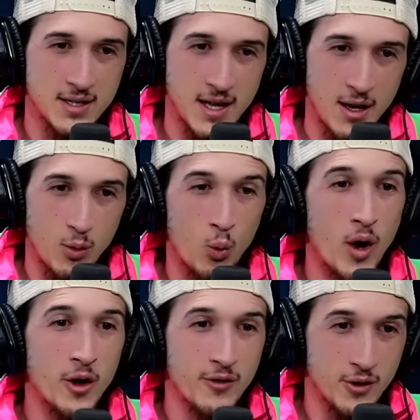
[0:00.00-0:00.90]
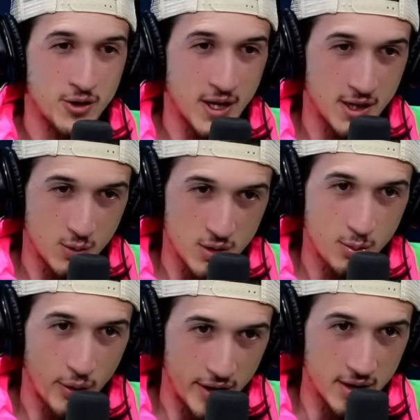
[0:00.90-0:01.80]
that one of those things was
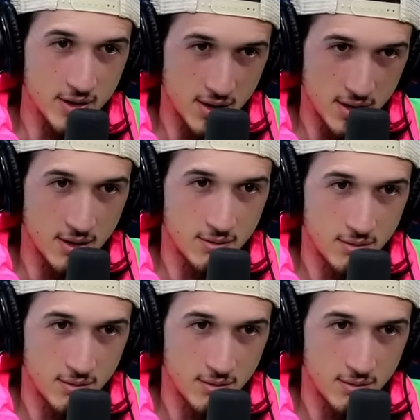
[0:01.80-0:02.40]
pretty consistent.